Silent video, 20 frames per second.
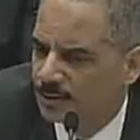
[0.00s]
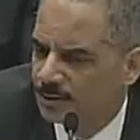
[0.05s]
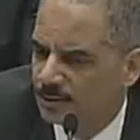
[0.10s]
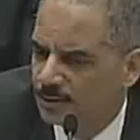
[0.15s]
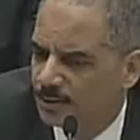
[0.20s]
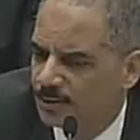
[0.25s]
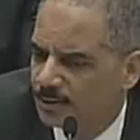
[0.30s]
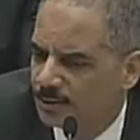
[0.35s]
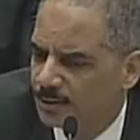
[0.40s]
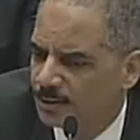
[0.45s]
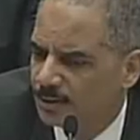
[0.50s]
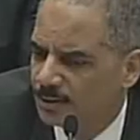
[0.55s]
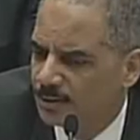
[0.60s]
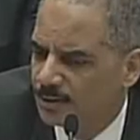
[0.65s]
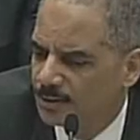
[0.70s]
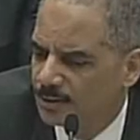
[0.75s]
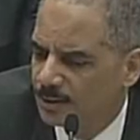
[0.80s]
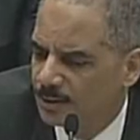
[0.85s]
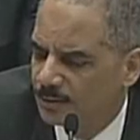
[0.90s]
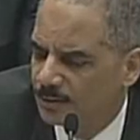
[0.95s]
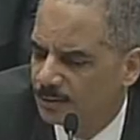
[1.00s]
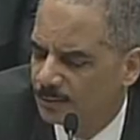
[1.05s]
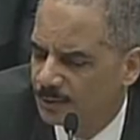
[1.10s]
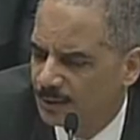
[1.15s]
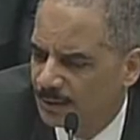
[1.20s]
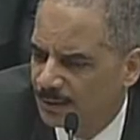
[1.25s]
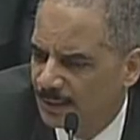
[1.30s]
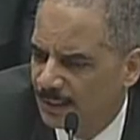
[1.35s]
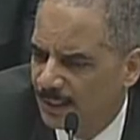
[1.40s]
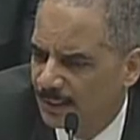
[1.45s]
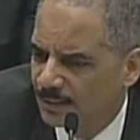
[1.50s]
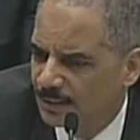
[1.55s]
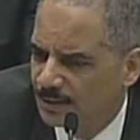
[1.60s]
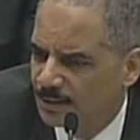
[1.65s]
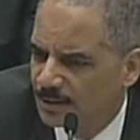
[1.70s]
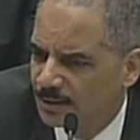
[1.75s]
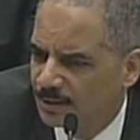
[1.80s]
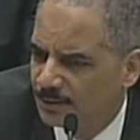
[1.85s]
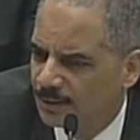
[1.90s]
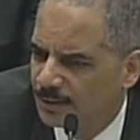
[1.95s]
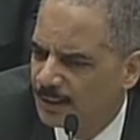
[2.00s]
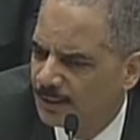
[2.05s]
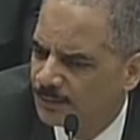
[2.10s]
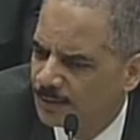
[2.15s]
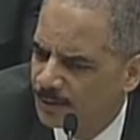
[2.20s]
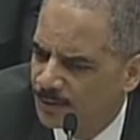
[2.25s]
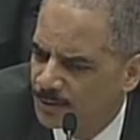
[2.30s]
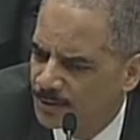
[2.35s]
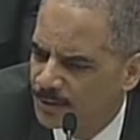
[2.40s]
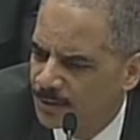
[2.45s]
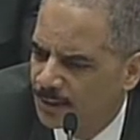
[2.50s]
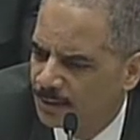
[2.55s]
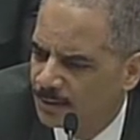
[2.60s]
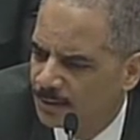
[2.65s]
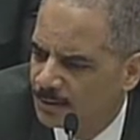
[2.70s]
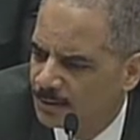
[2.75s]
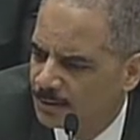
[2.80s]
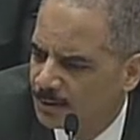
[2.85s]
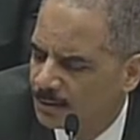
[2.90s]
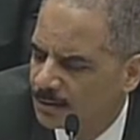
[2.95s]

certainly shouldn't consider it, did not consider it. And you have to understand that the